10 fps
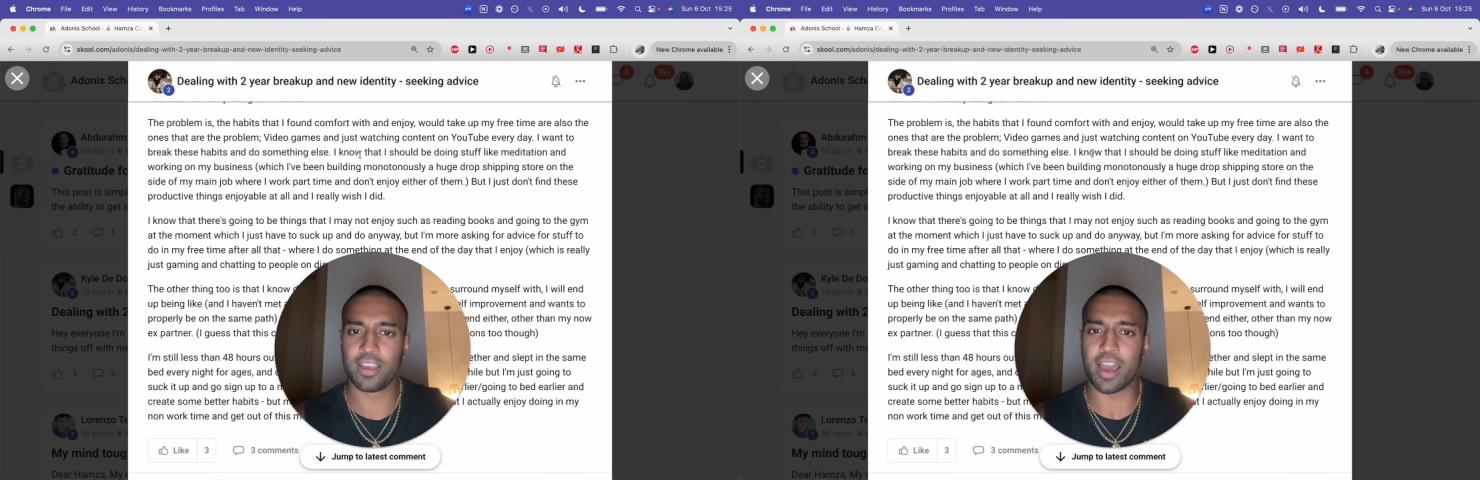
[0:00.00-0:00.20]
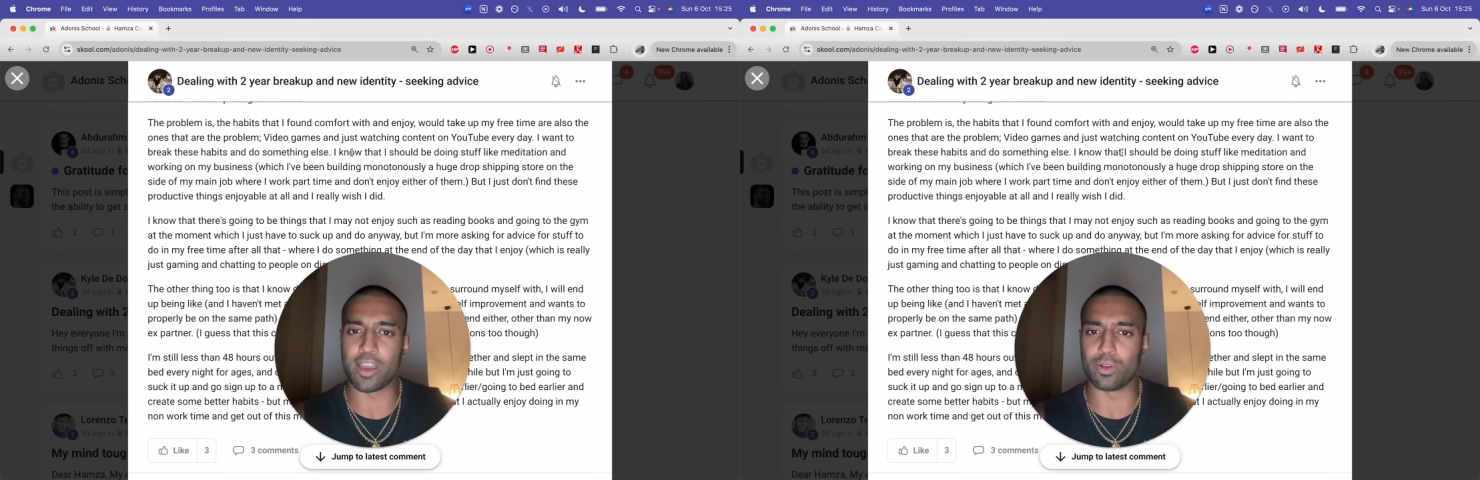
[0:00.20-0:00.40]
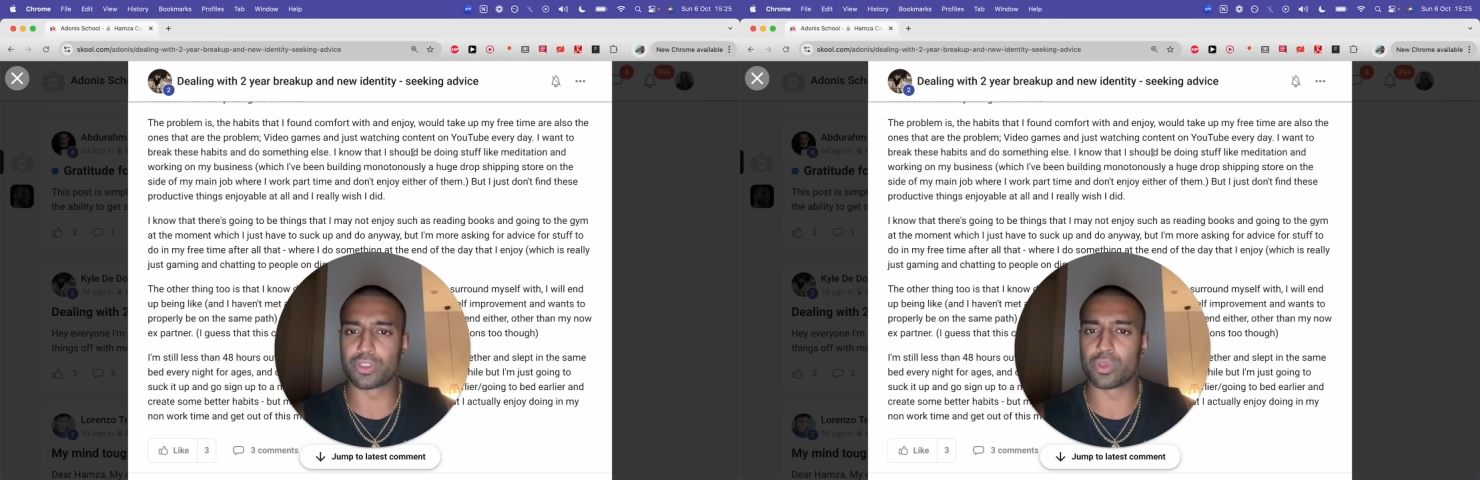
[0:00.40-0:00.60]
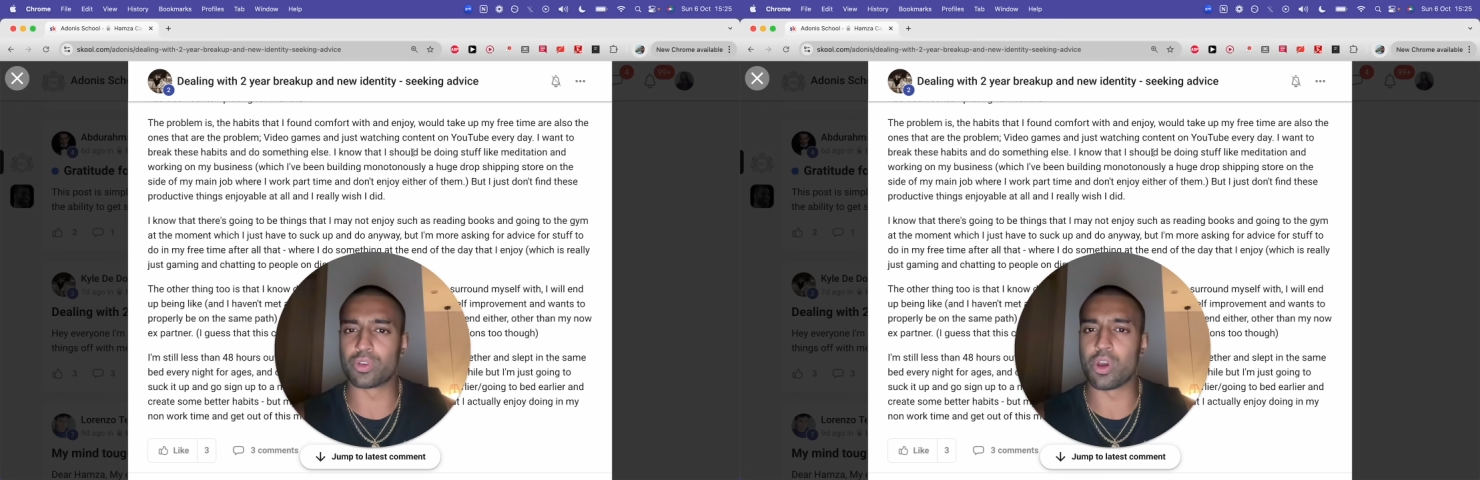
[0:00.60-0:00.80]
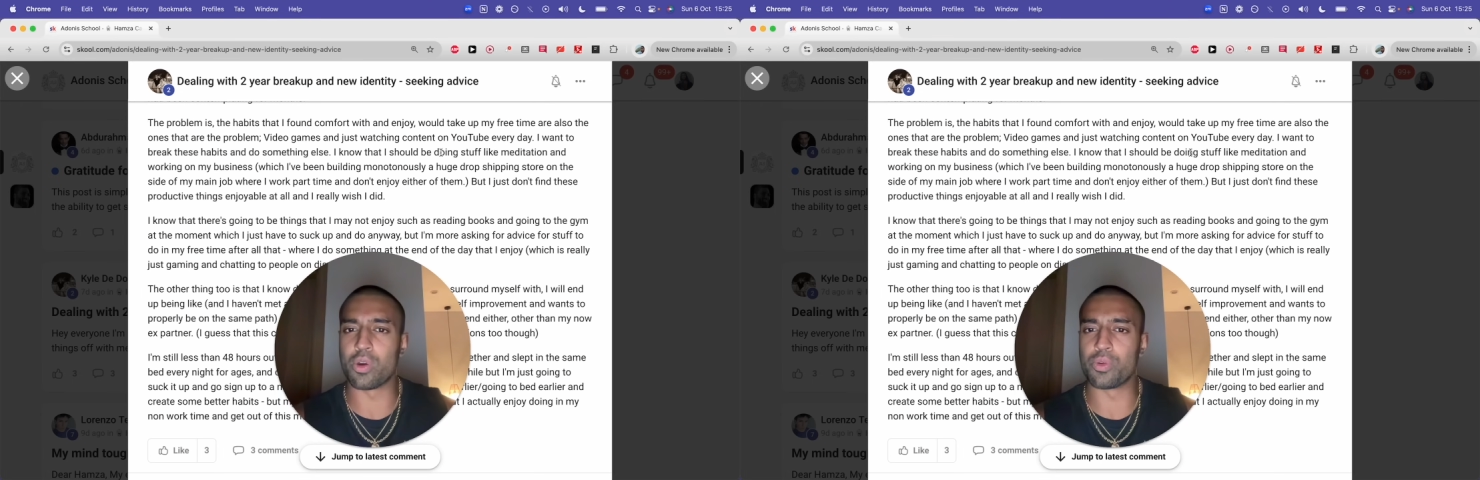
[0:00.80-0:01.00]
I also
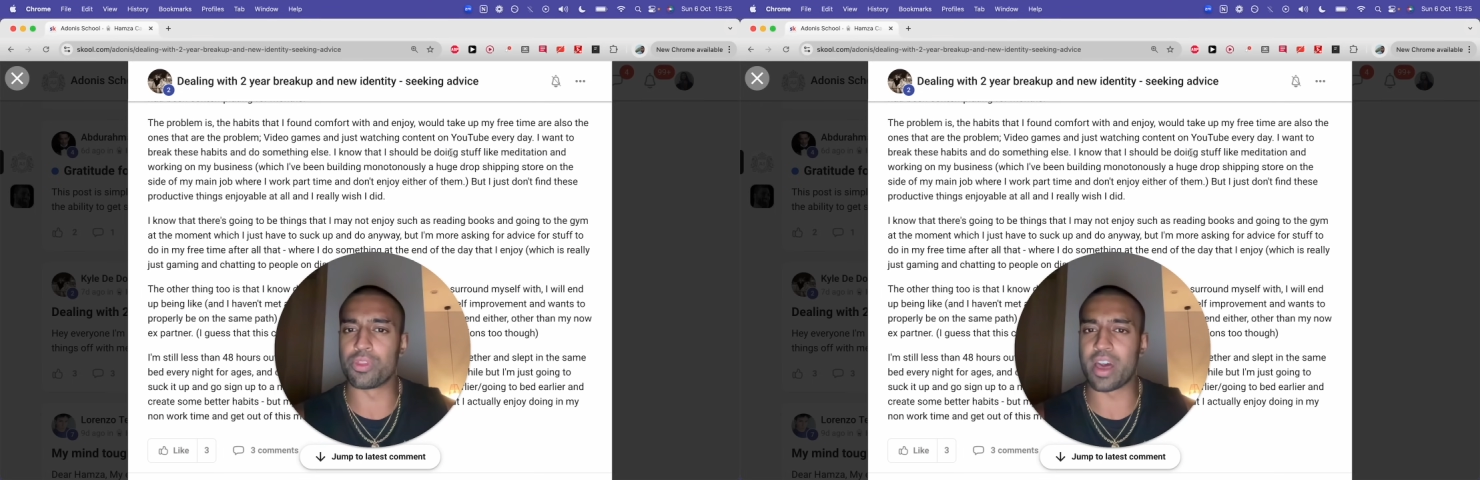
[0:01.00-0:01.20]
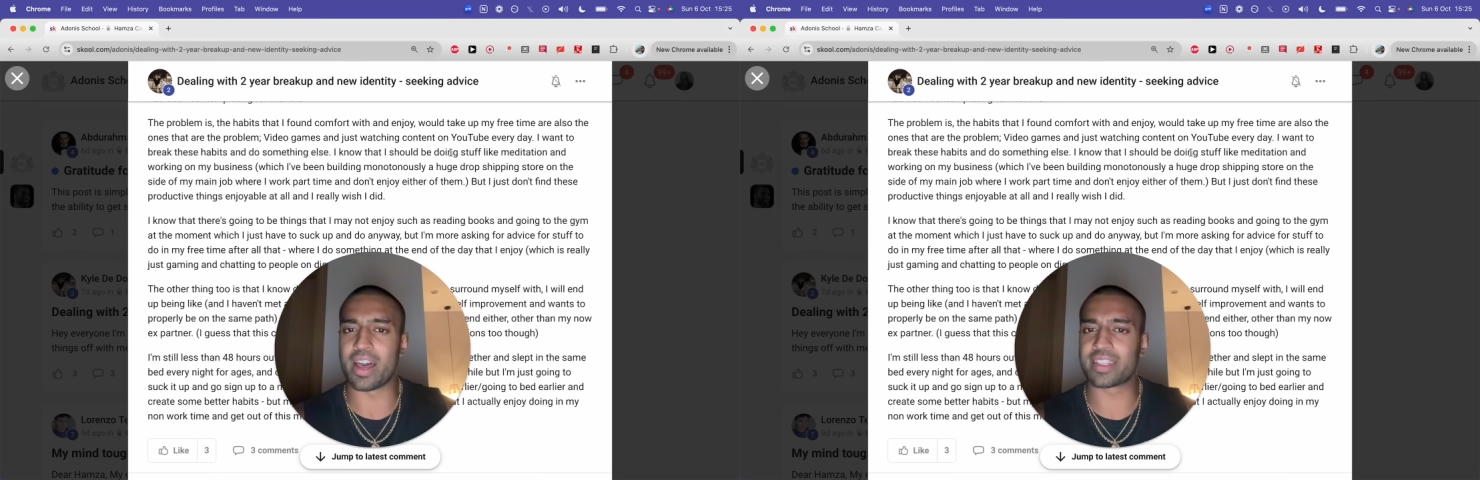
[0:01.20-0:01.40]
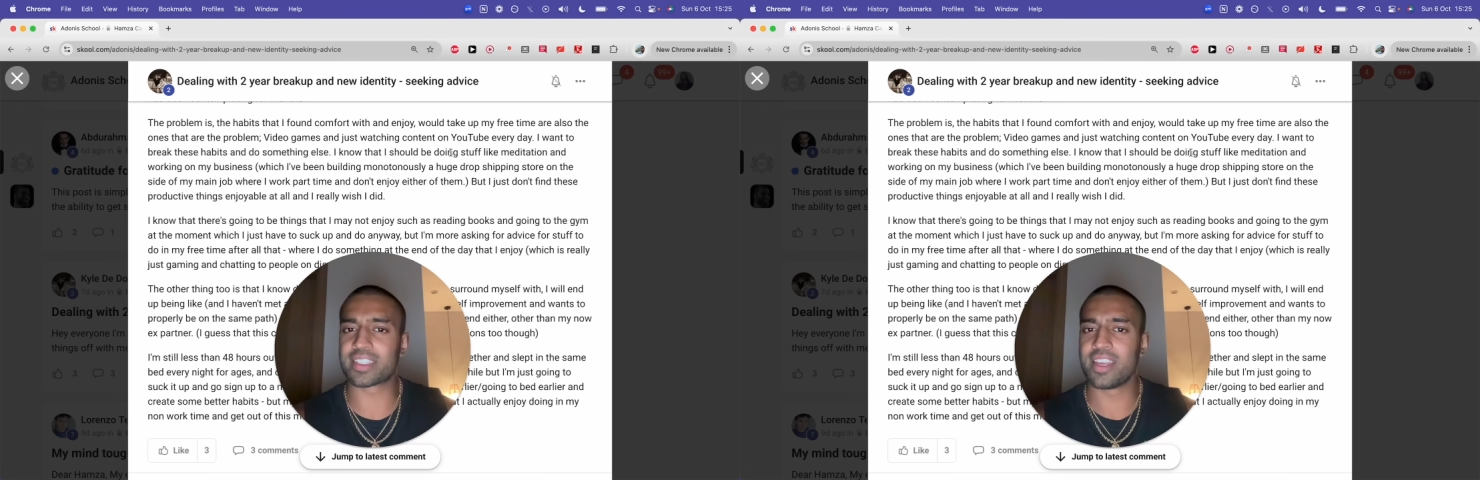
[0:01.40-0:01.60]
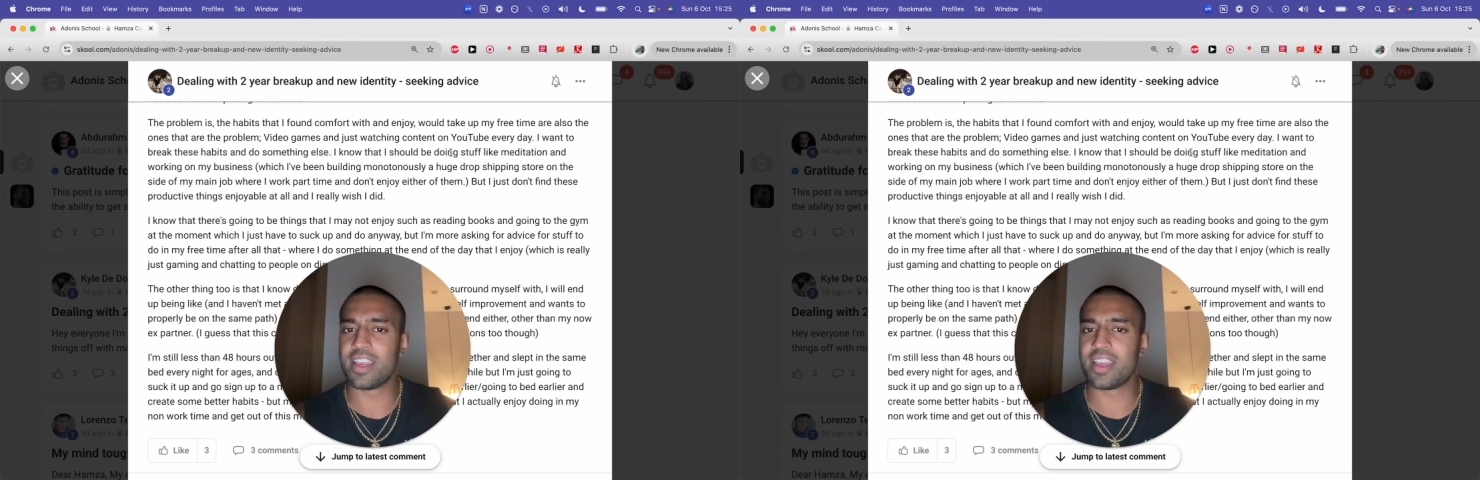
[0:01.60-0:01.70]
know that